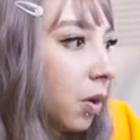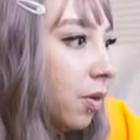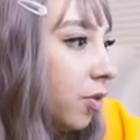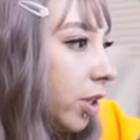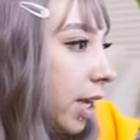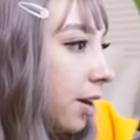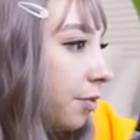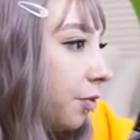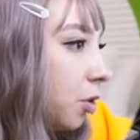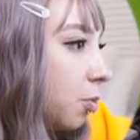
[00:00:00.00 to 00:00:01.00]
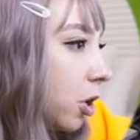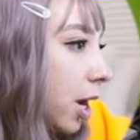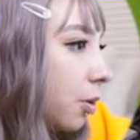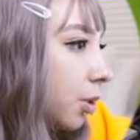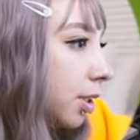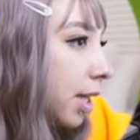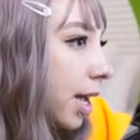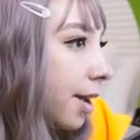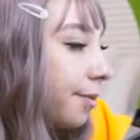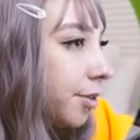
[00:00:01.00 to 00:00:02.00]
We've only got a few more hours
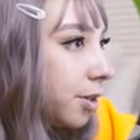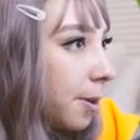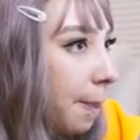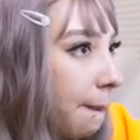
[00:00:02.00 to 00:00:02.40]
left.